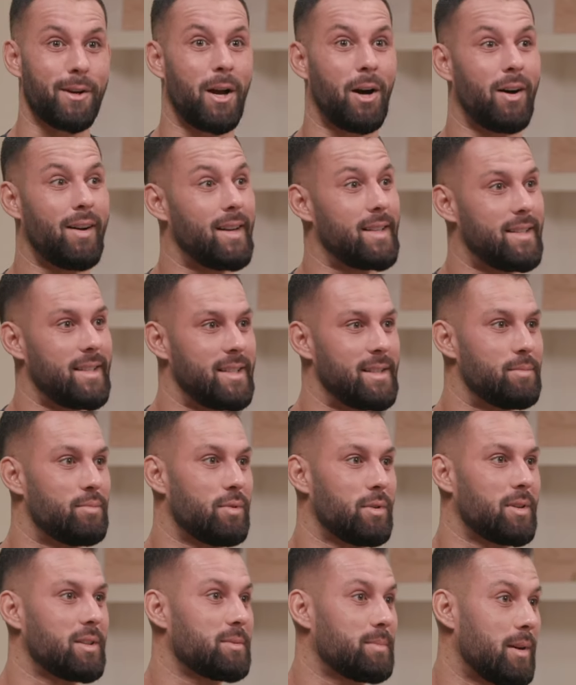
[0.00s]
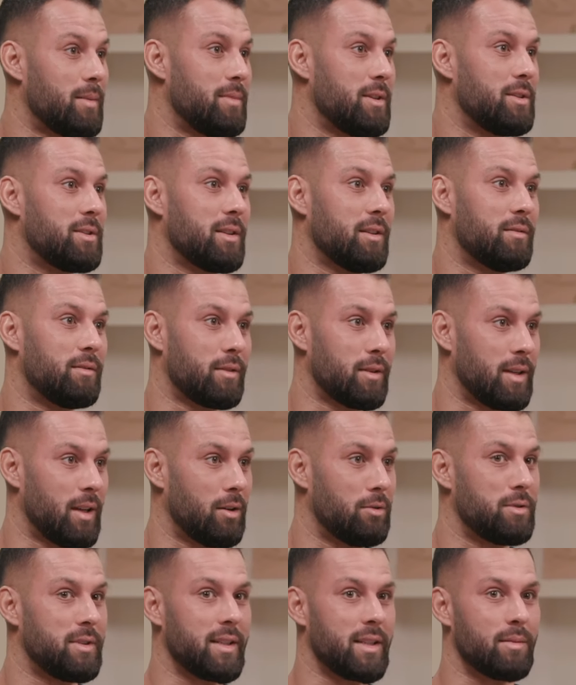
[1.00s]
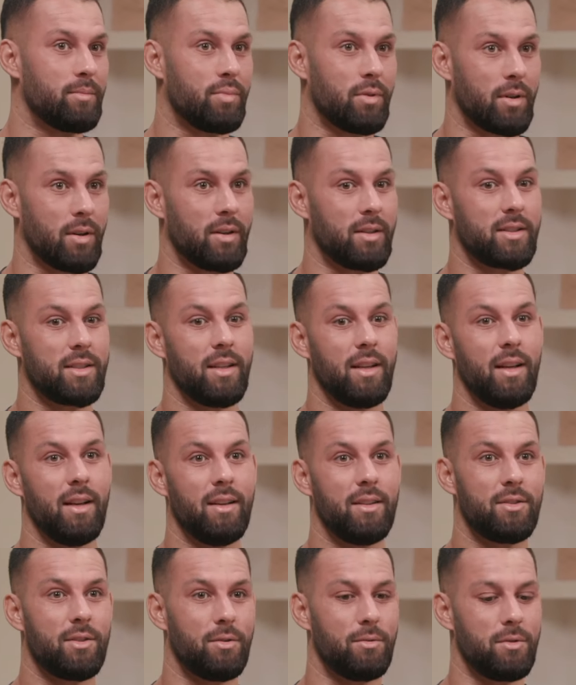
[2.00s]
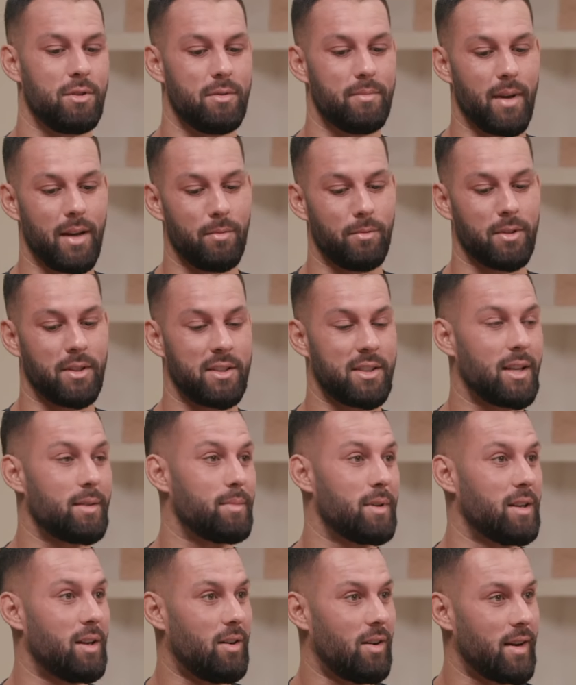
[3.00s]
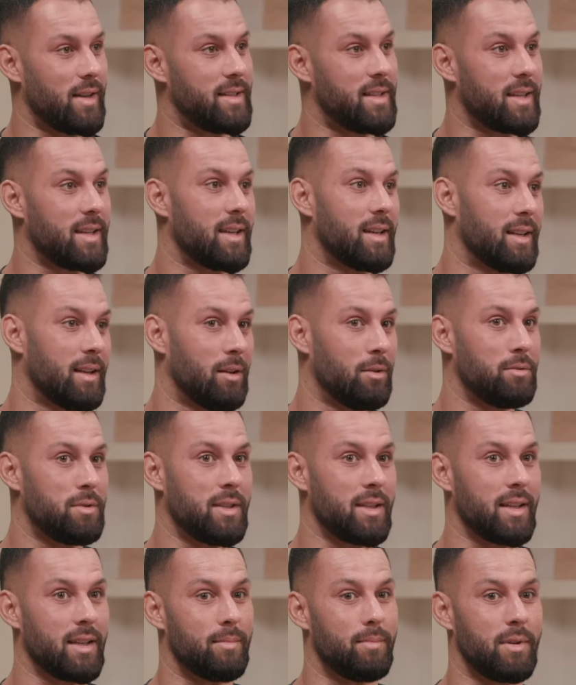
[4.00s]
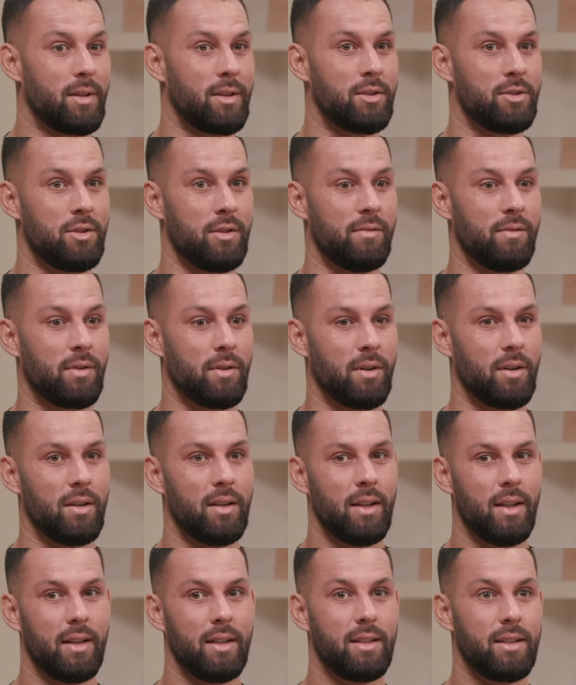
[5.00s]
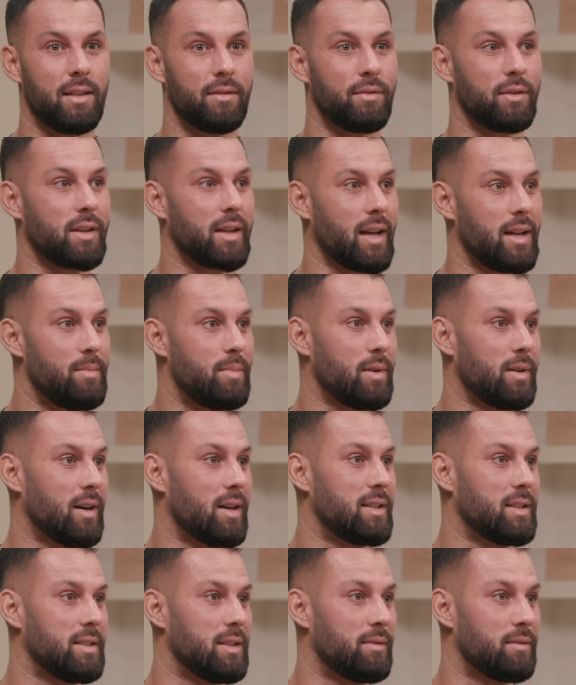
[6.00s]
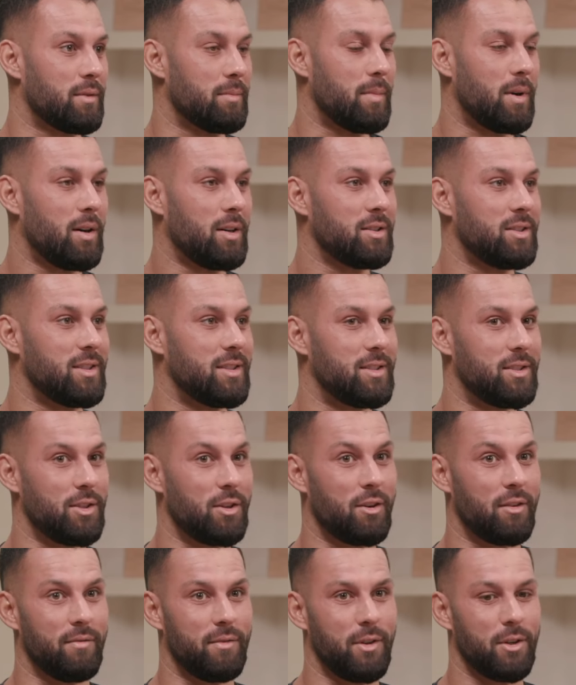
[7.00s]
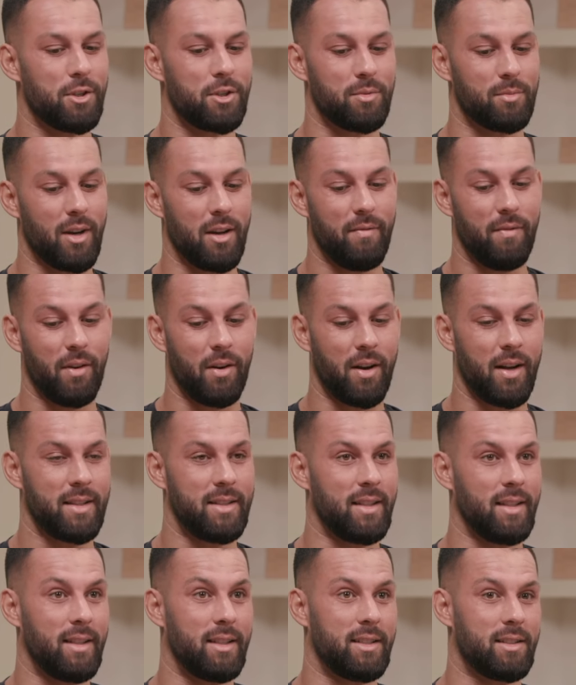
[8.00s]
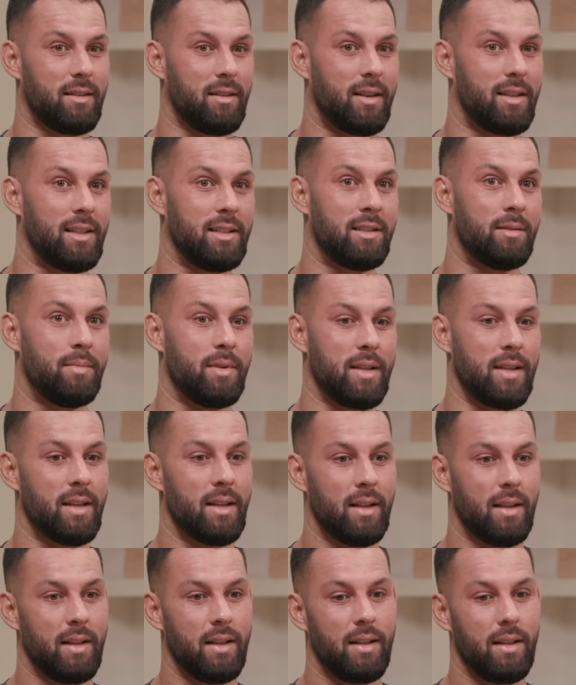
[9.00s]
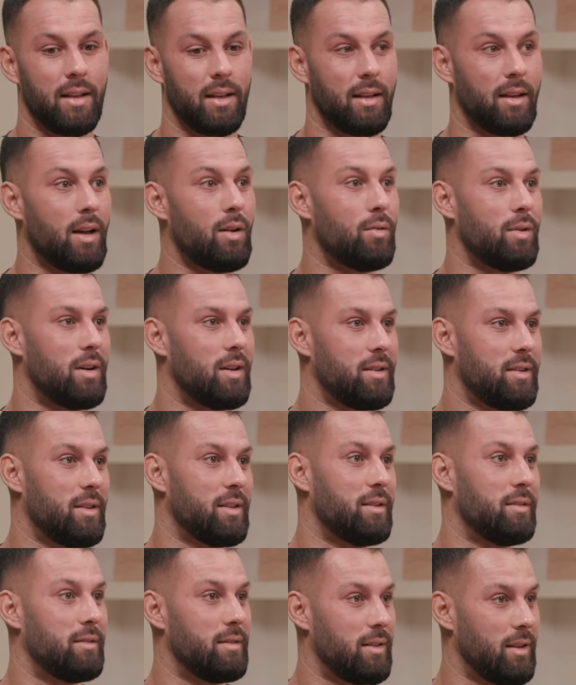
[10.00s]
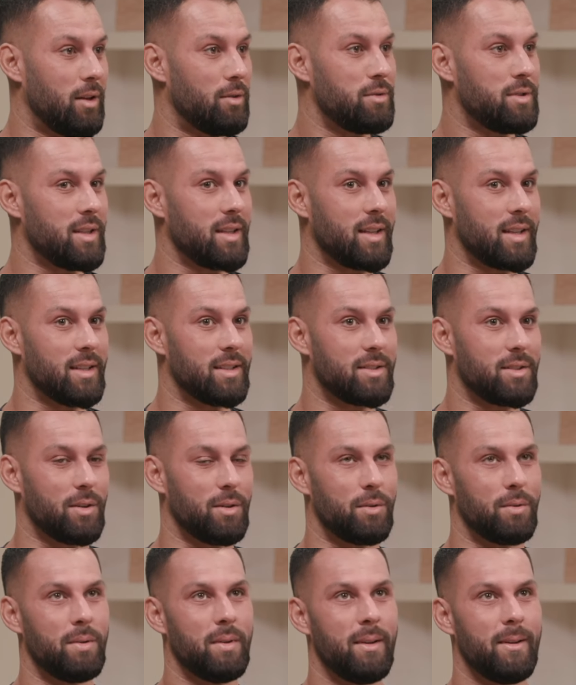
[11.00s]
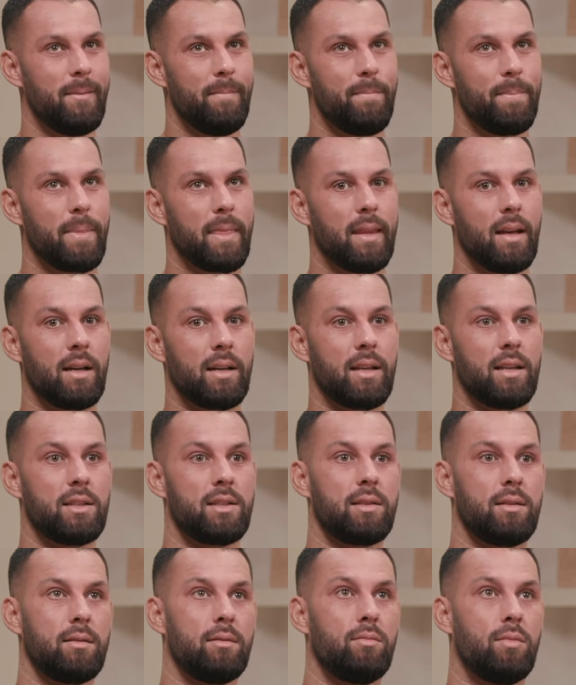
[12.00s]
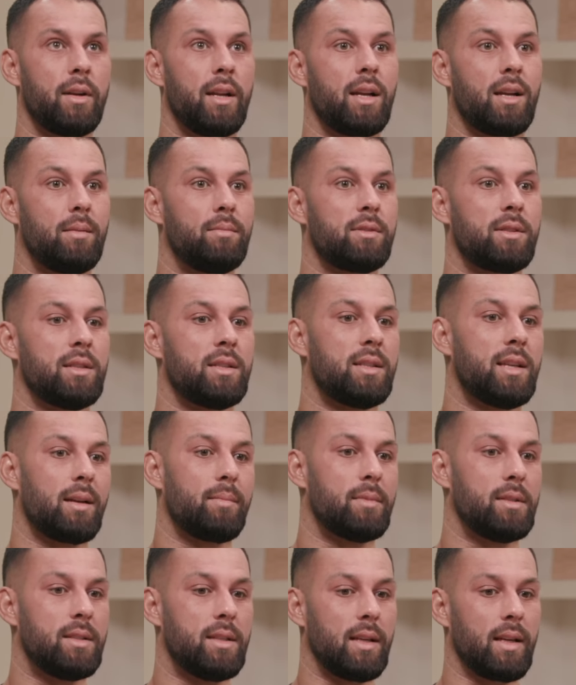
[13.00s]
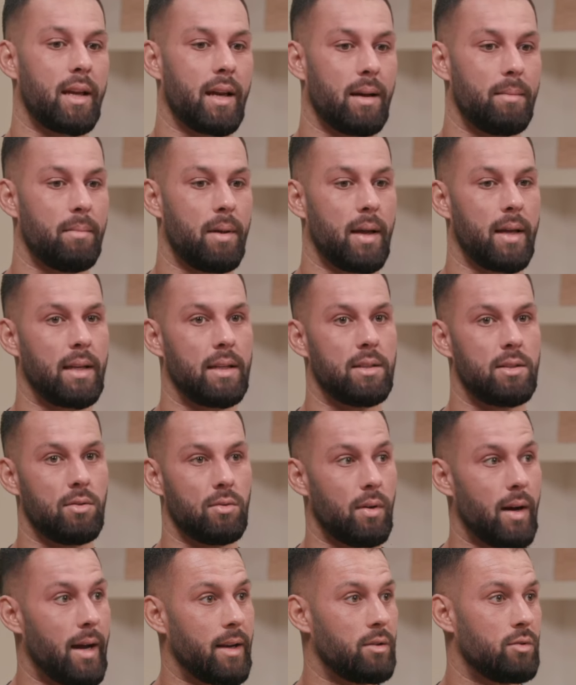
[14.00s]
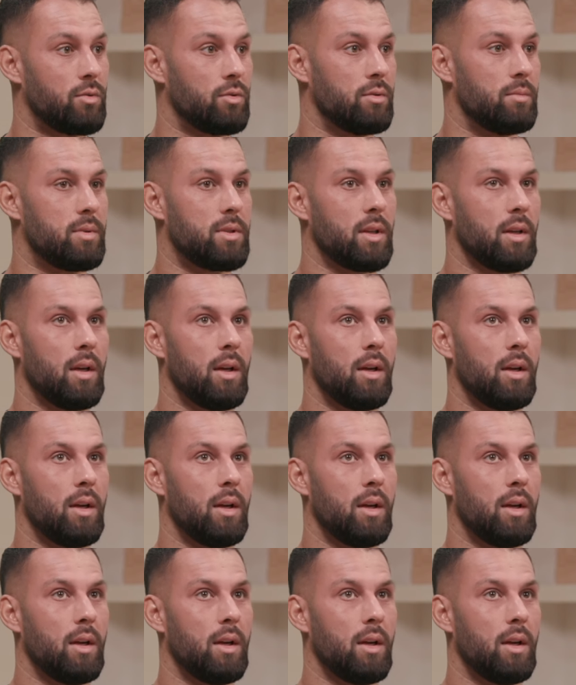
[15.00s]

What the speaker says: high ticket products, maybe you sell very low ticket products. So you may want to segment high ticket and low ticket because you've got different KPIs and different margins. Your conversion rate for high ticket is likely to be lower than low ticket. So I guess when it comes to segmenting campaigns or ad groups